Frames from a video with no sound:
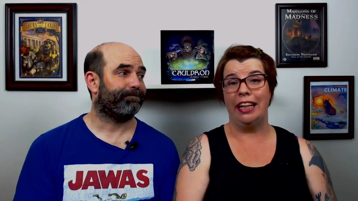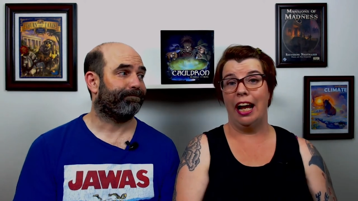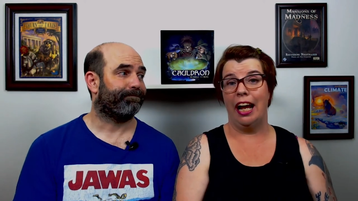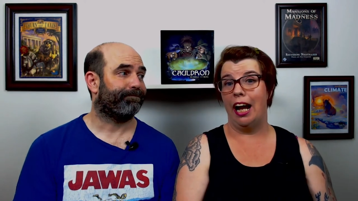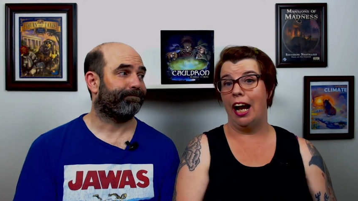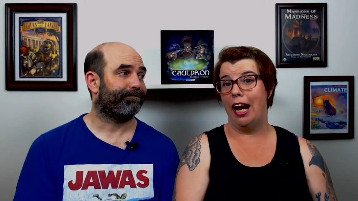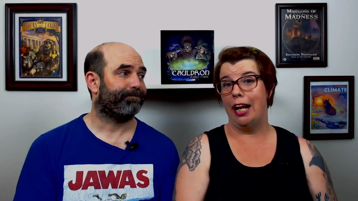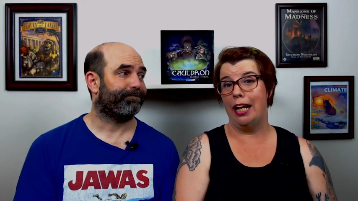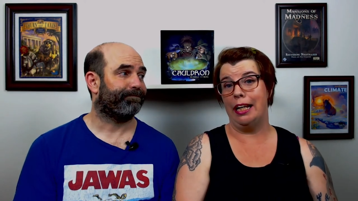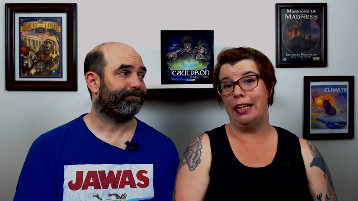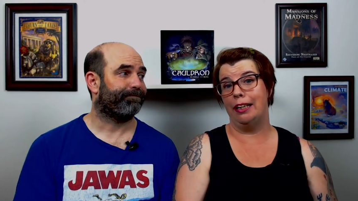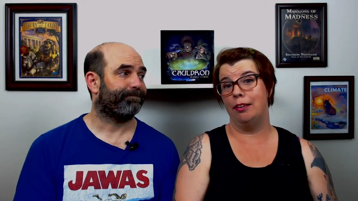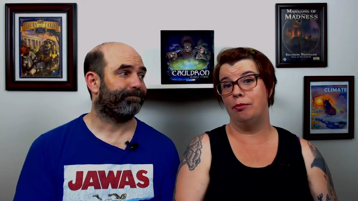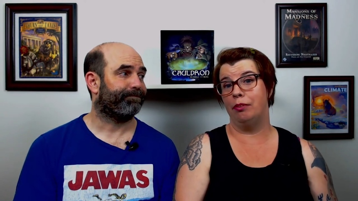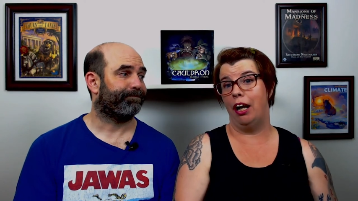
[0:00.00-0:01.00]
Speaker 1: Yeah,
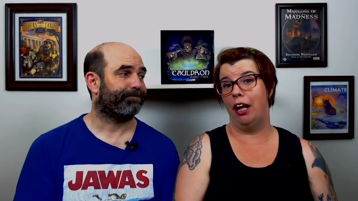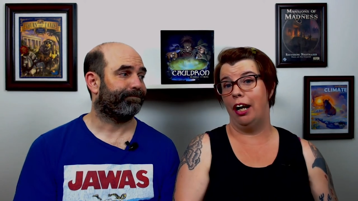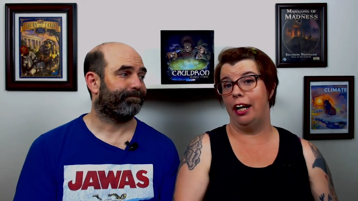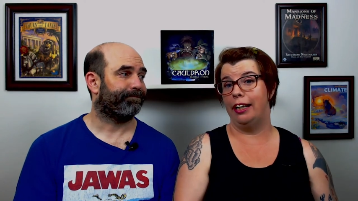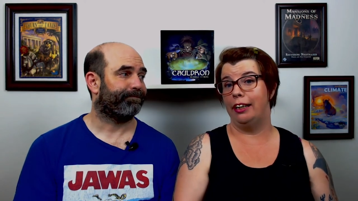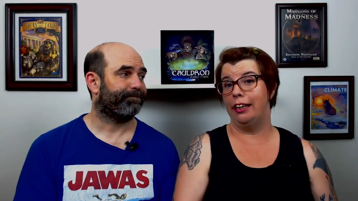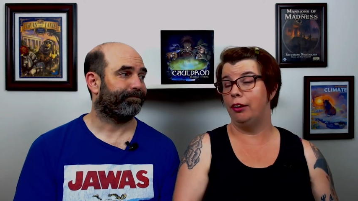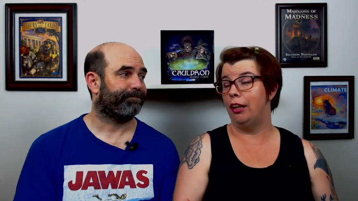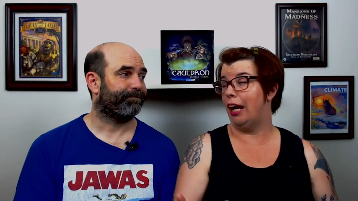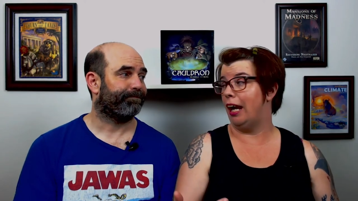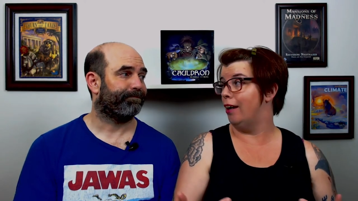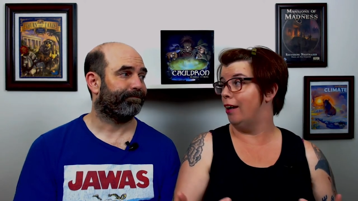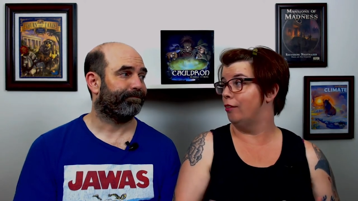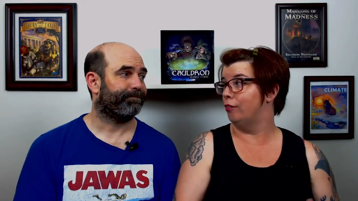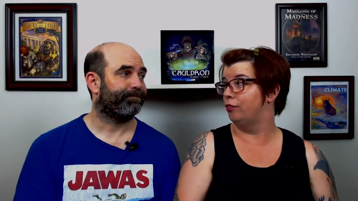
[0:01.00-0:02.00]
I I
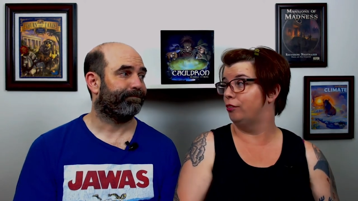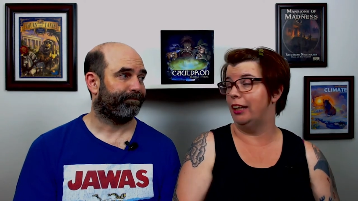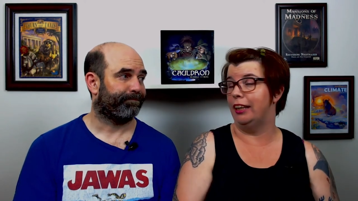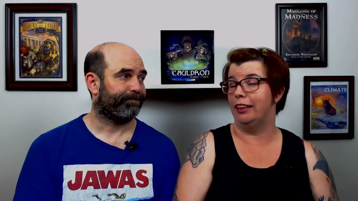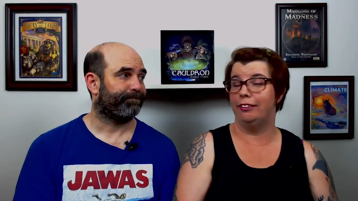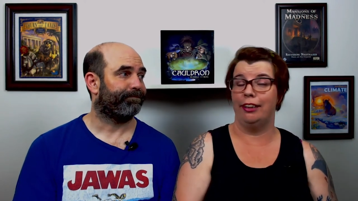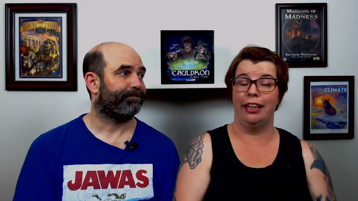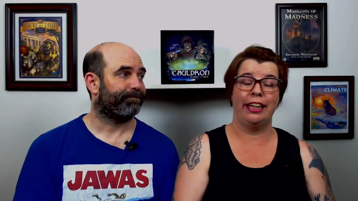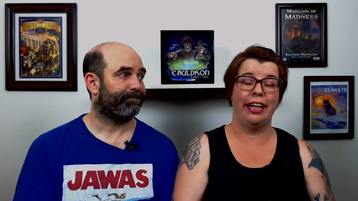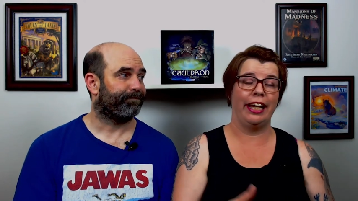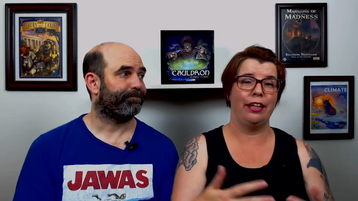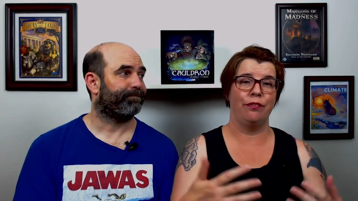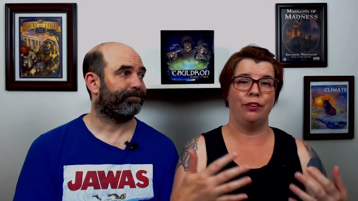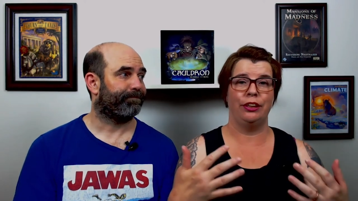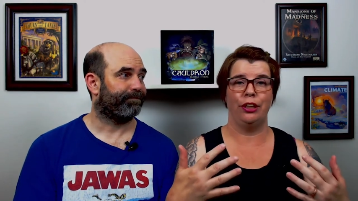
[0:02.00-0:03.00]
have I, I
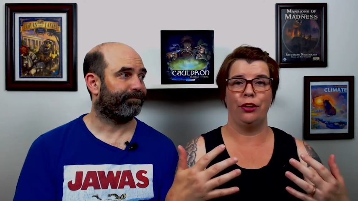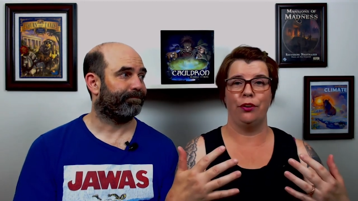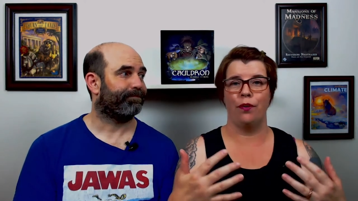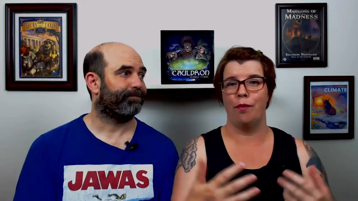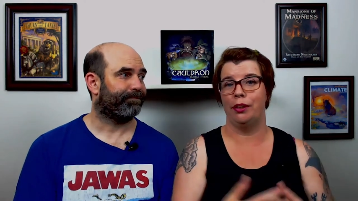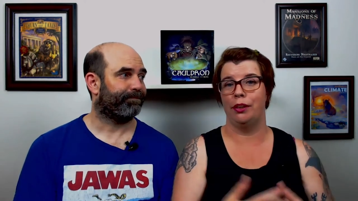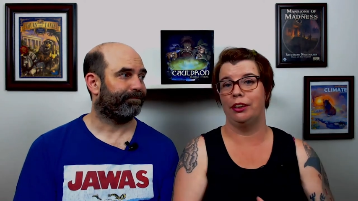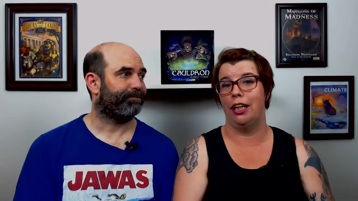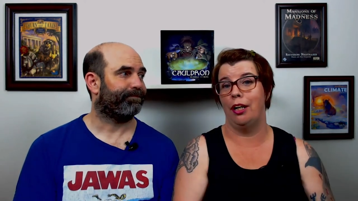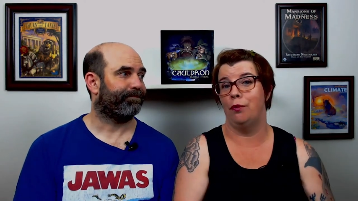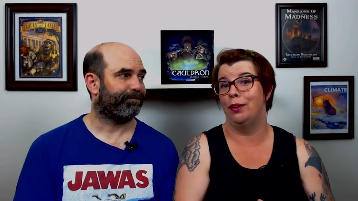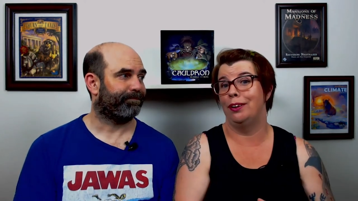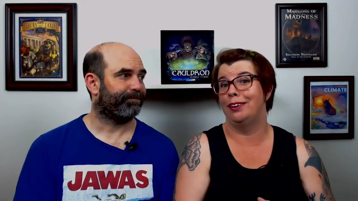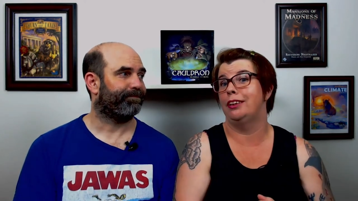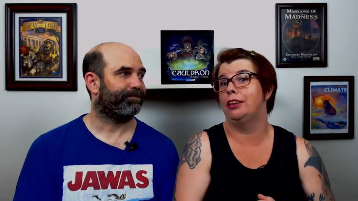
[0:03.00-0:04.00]
can't even tell you how much
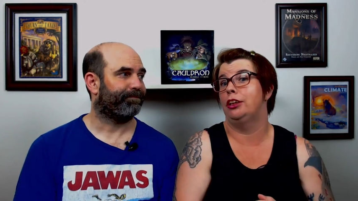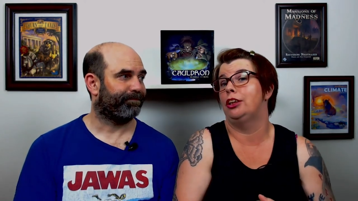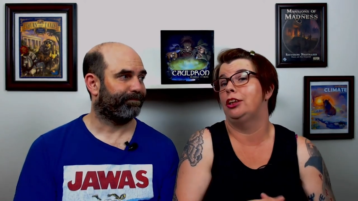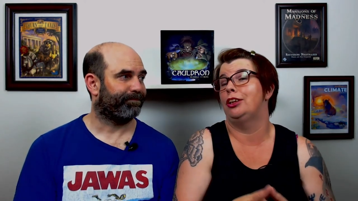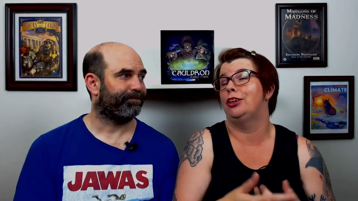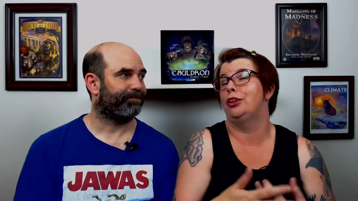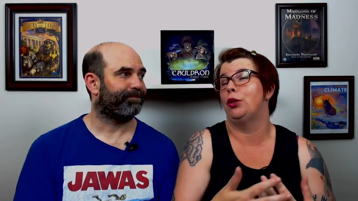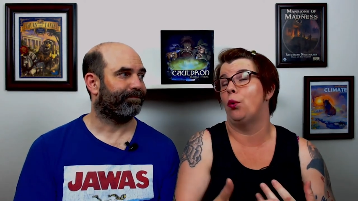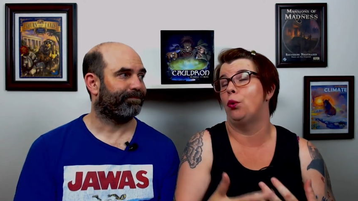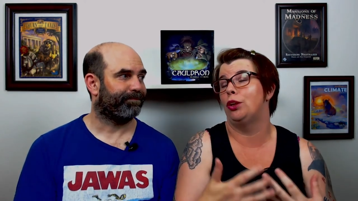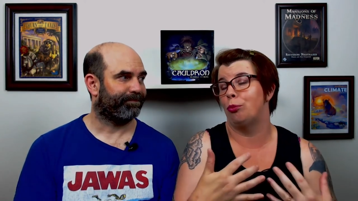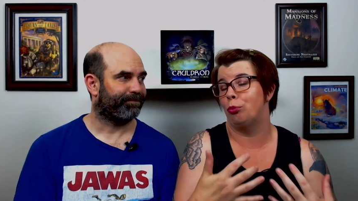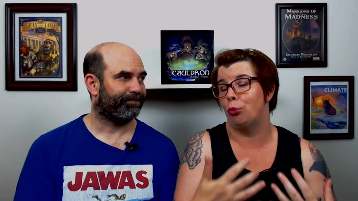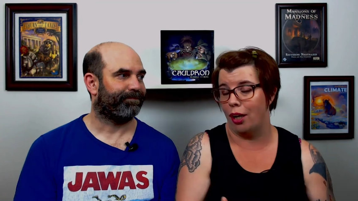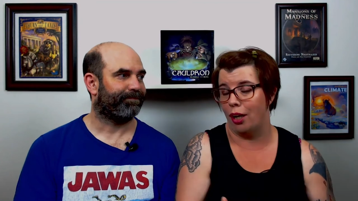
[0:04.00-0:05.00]
I was so
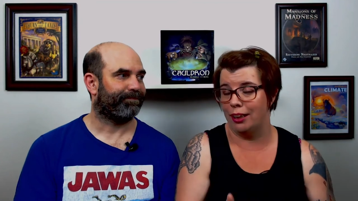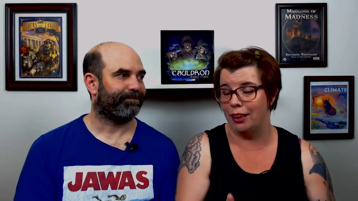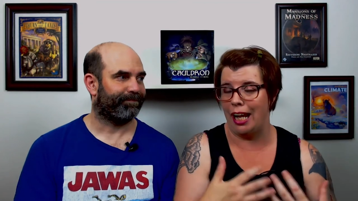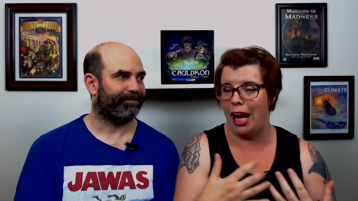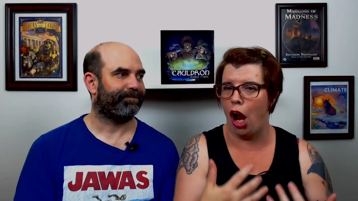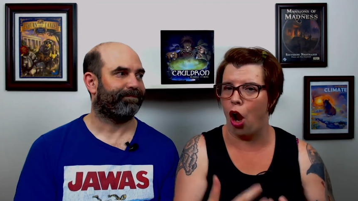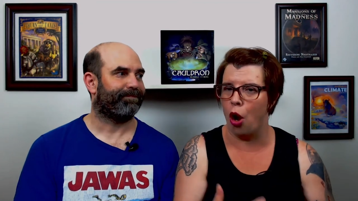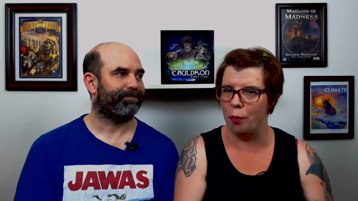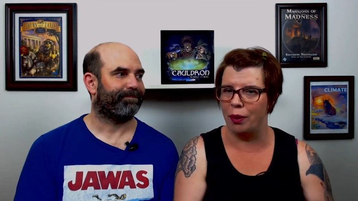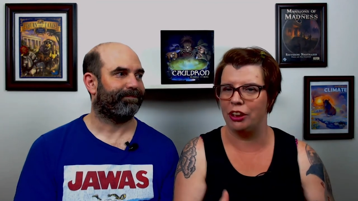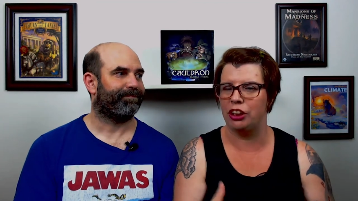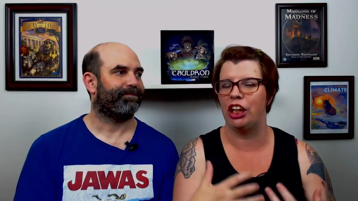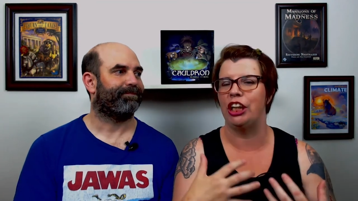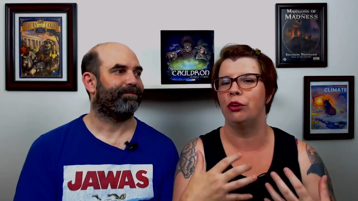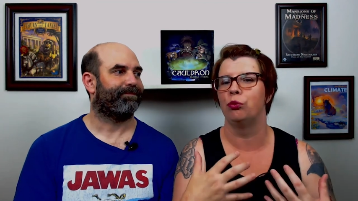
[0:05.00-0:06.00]
surprised at how
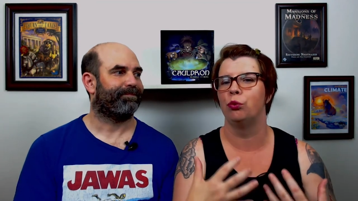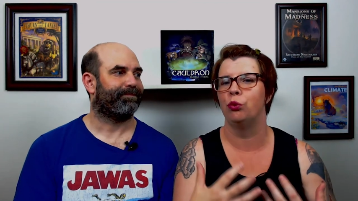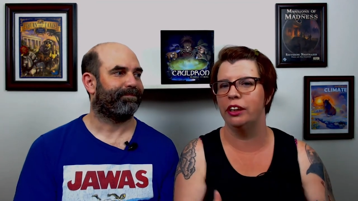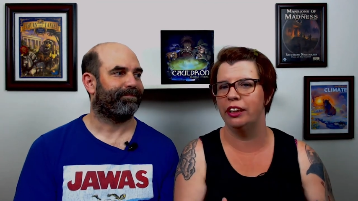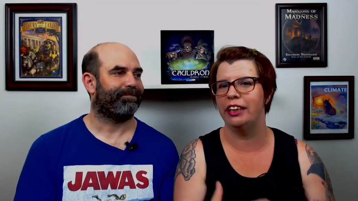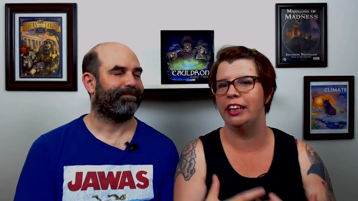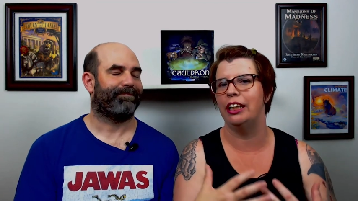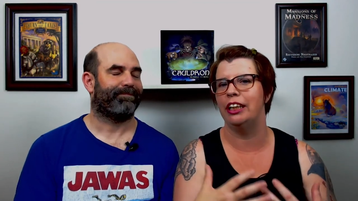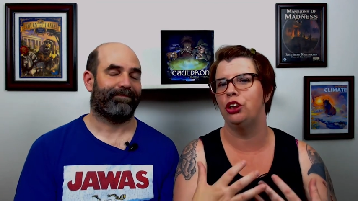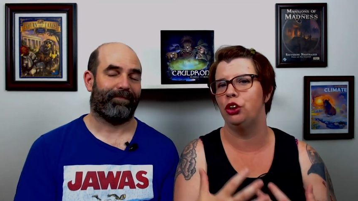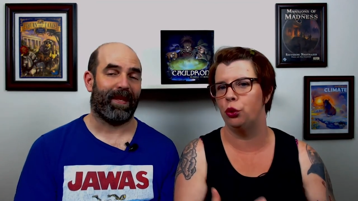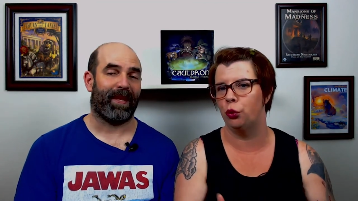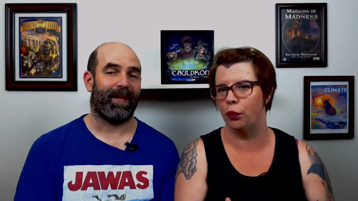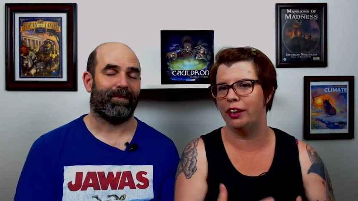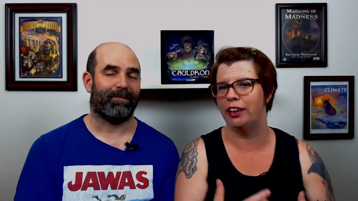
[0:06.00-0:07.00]
much I really
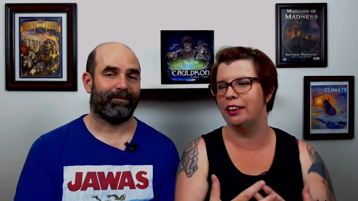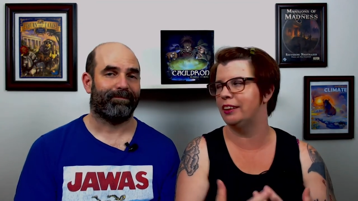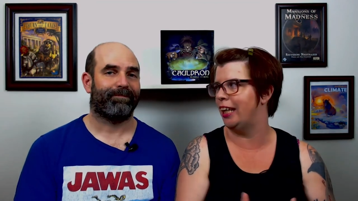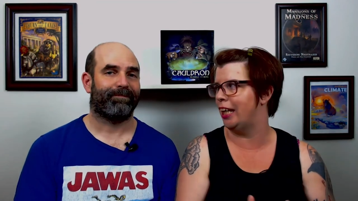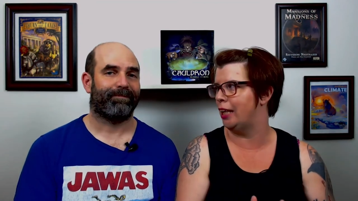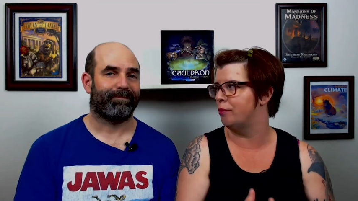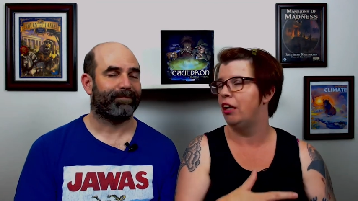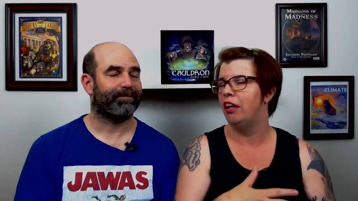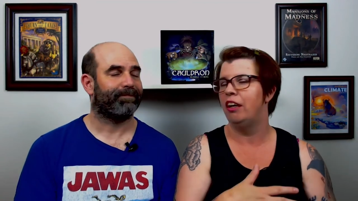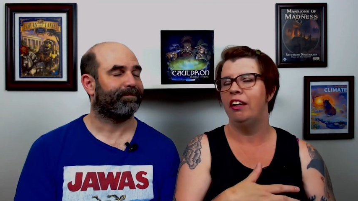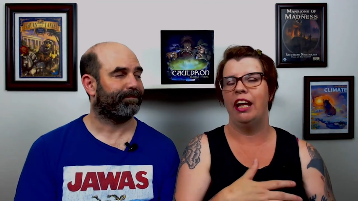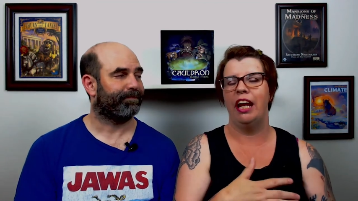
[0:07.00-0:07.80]
enjoyed this game.